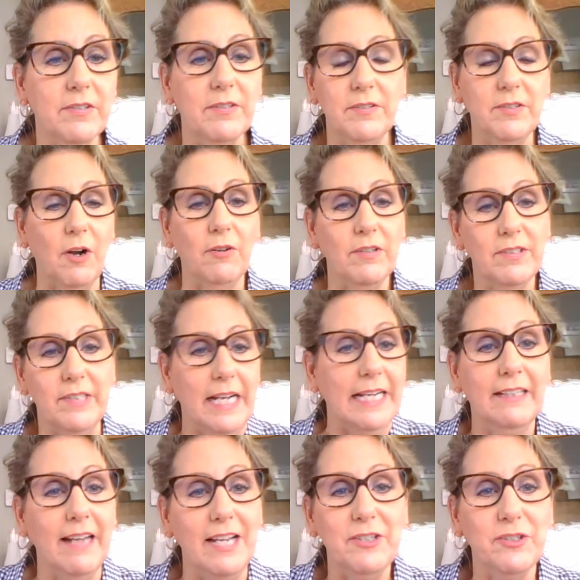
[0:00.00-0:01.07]
started St.
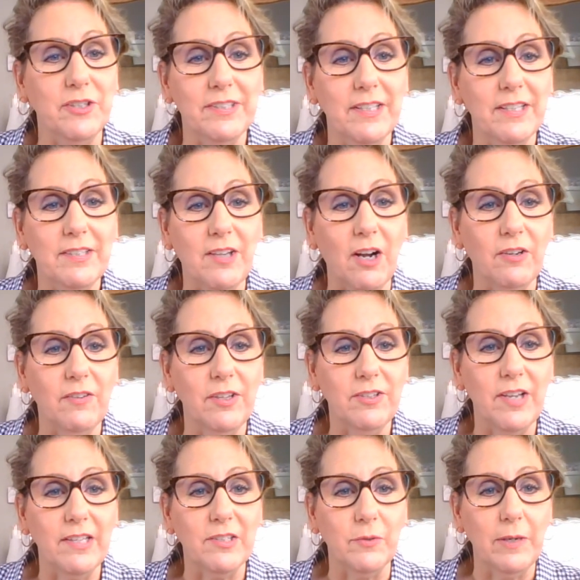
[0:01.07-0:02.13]
Ignatius that started the
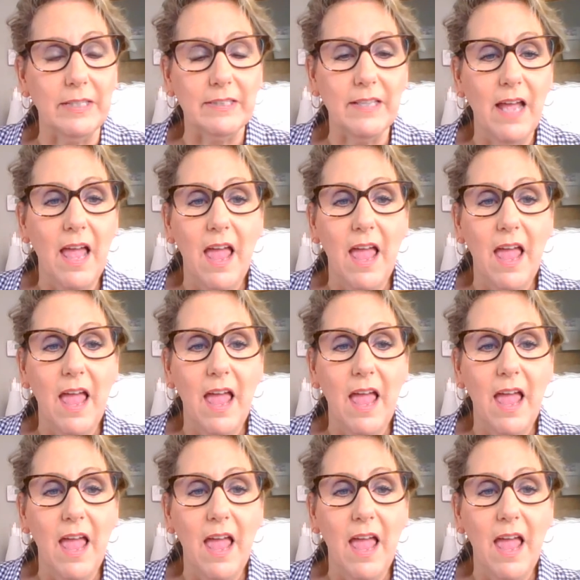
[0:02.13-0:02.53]
Jesuits.